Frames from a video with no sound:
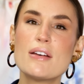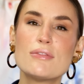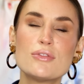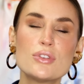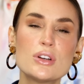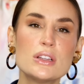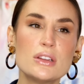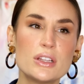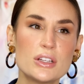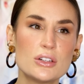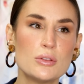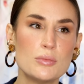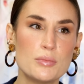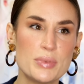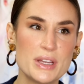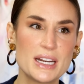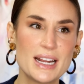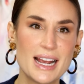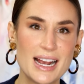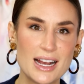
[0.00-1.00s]
every little
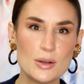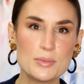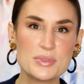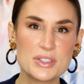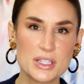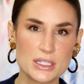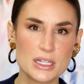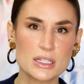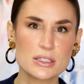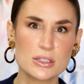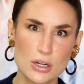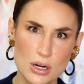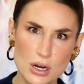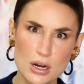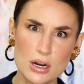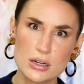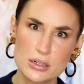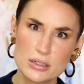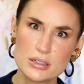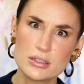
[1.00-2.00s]
bit helps that doesn't
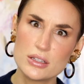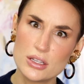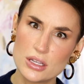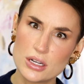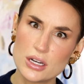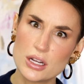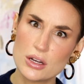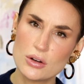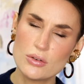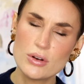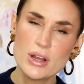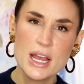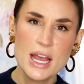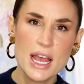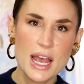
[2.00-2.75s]
hurt you know